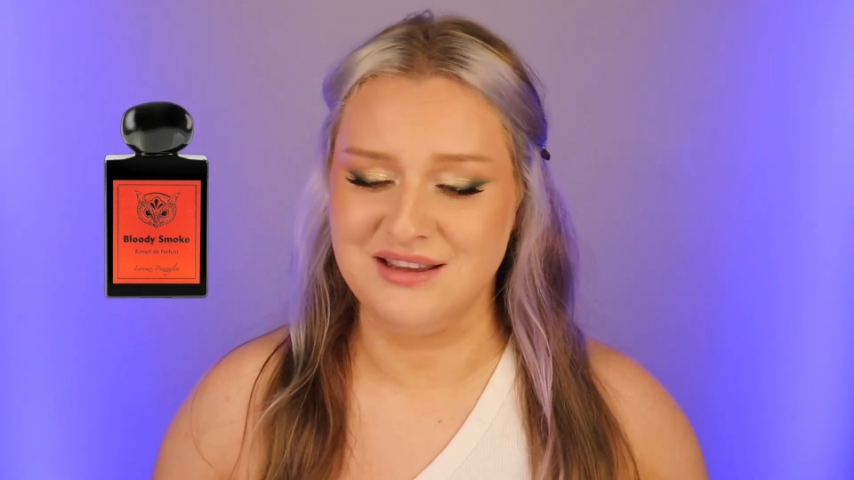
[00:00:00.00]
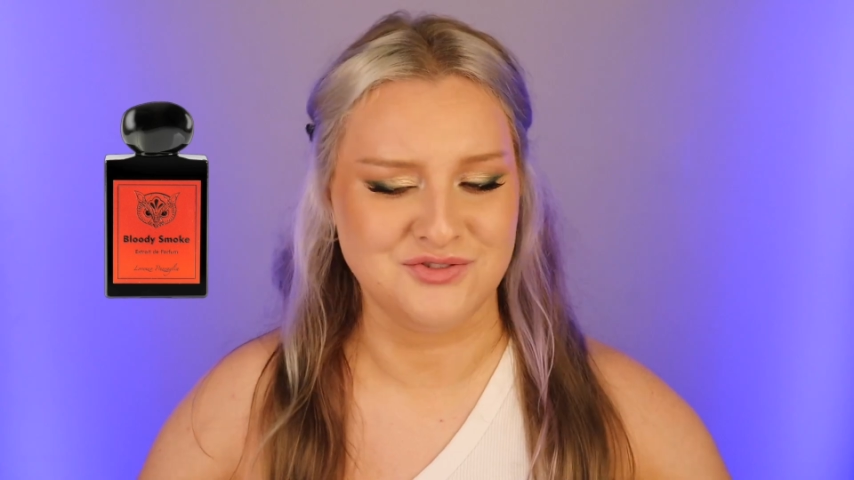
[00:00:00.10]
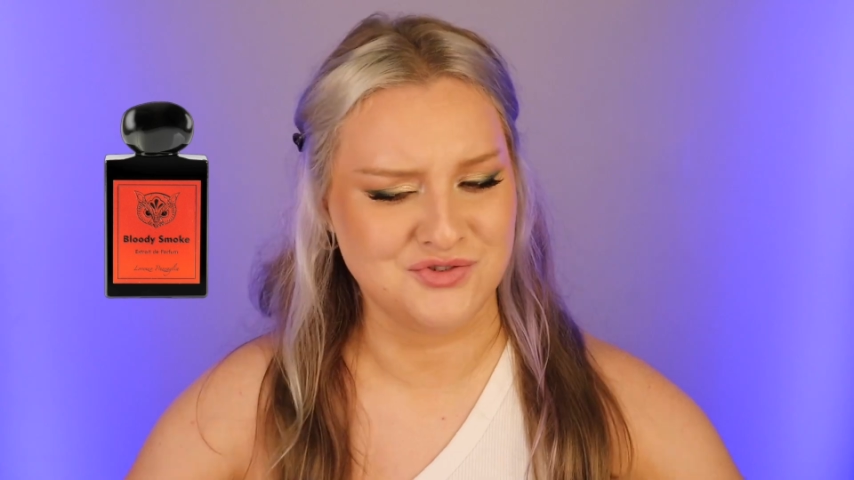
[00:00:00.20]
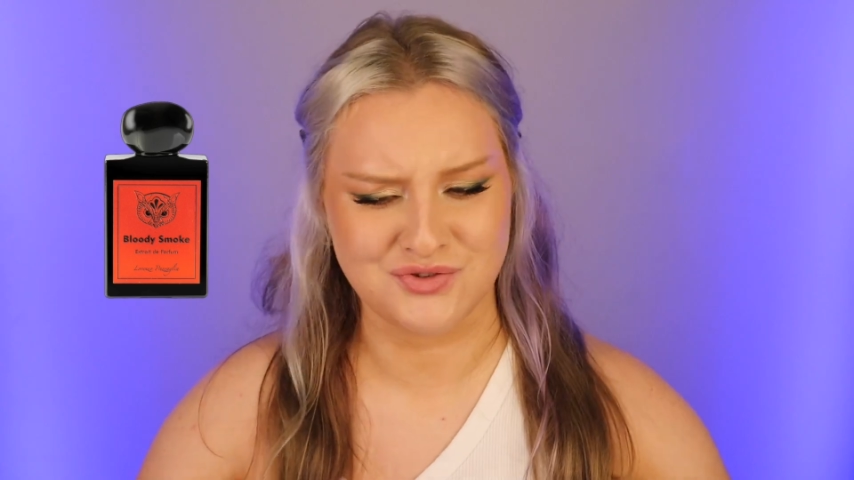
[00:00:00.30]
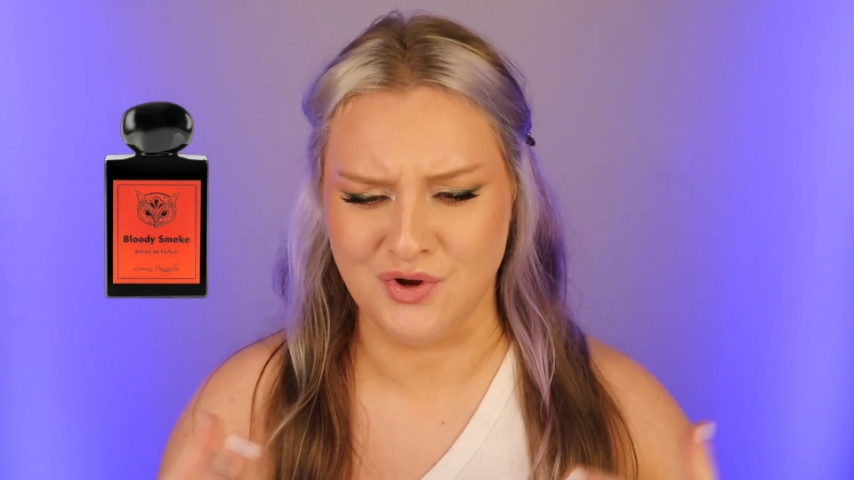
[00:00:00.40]

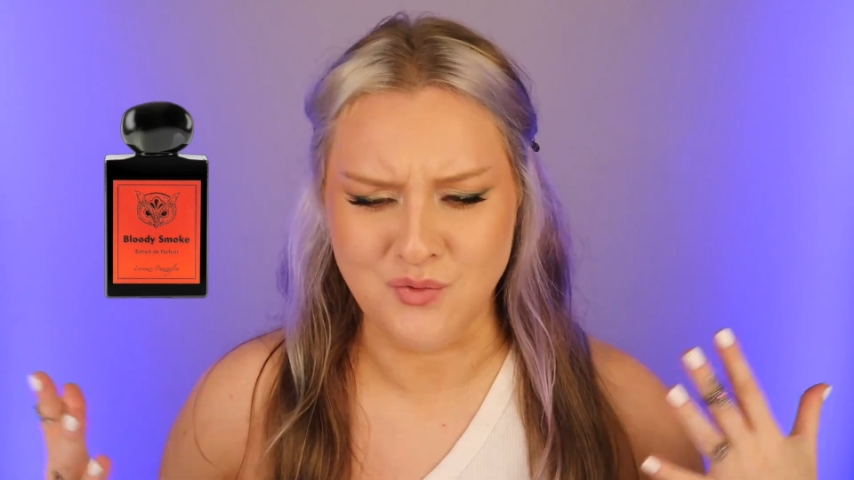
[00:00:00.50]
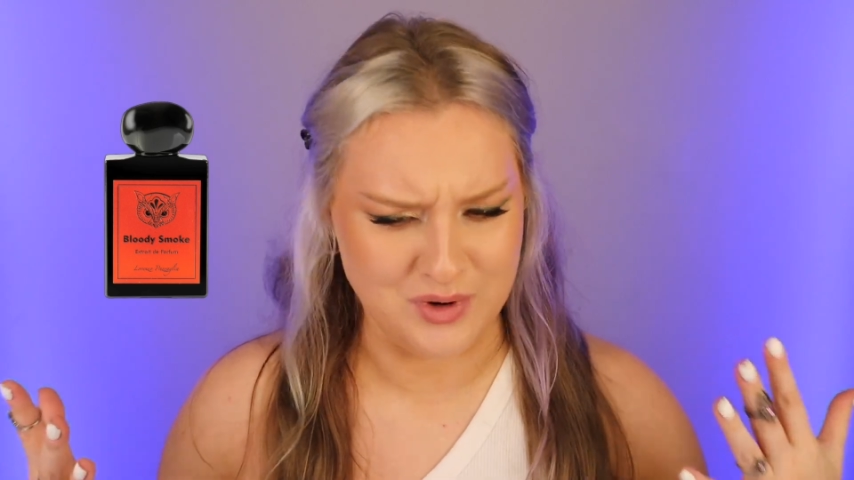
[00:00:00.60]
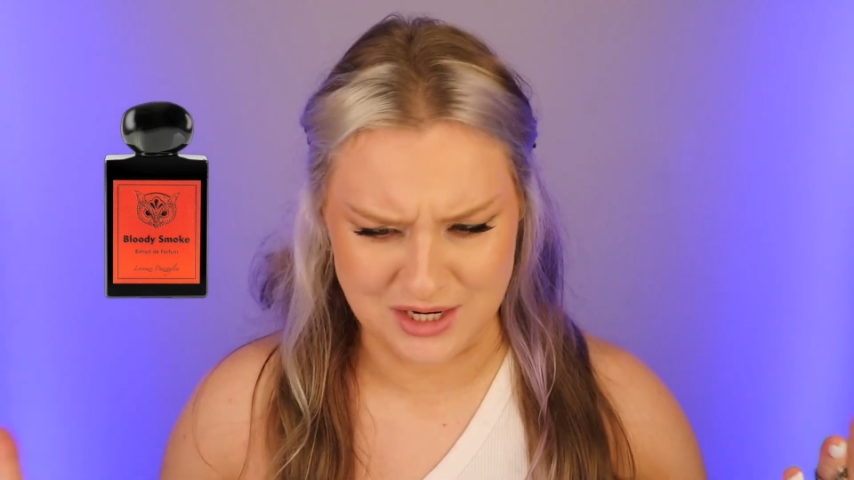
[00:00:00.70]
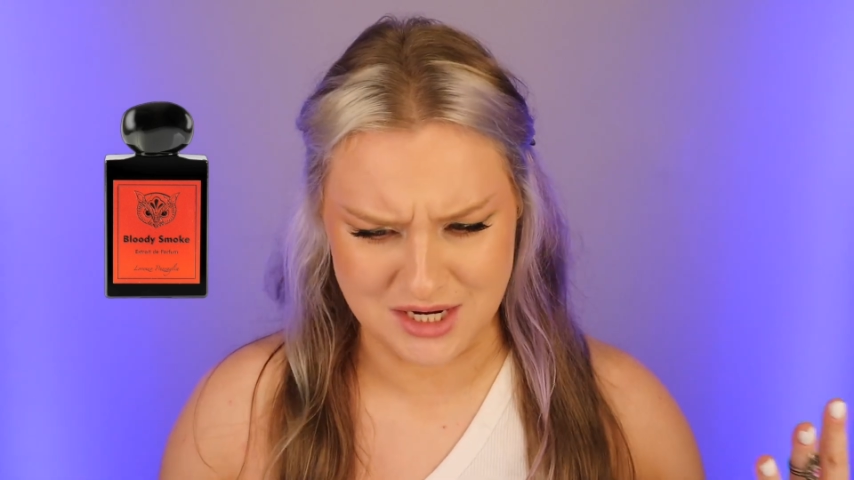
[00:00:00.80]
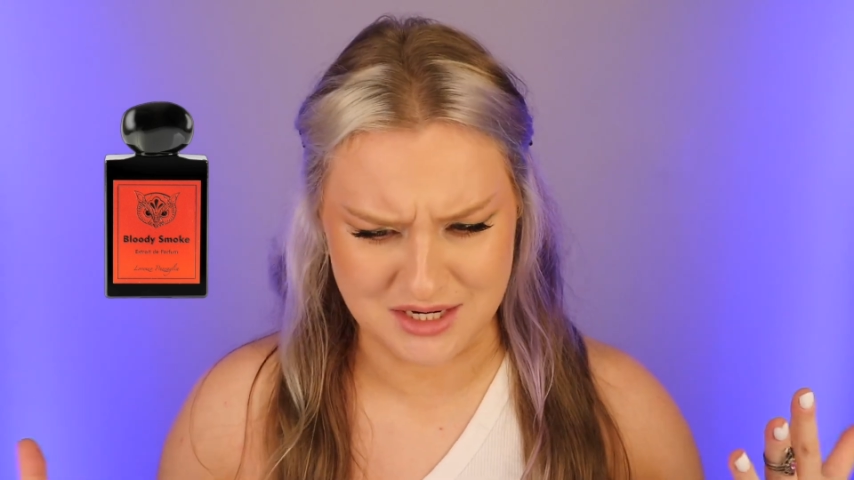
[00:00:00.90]
It's so
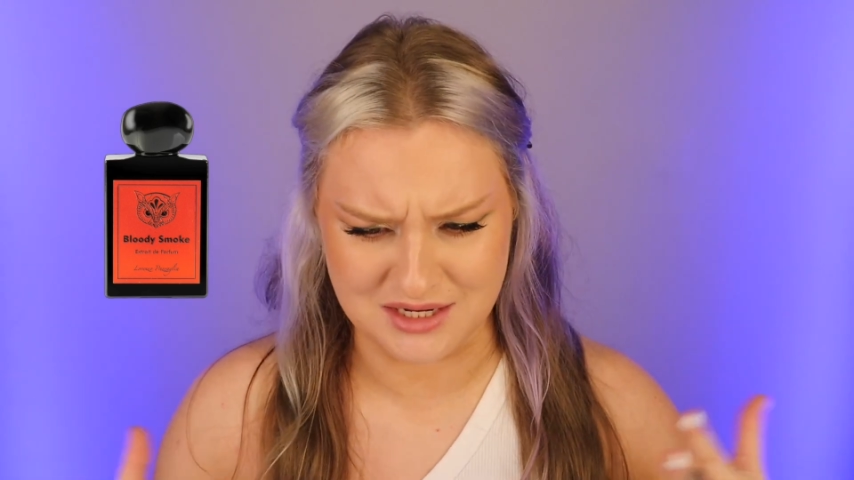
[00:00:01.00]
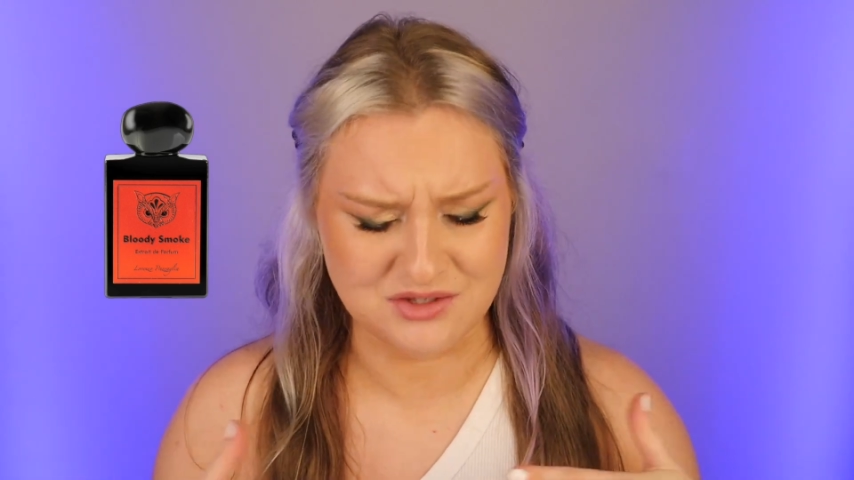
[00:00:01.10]
weird.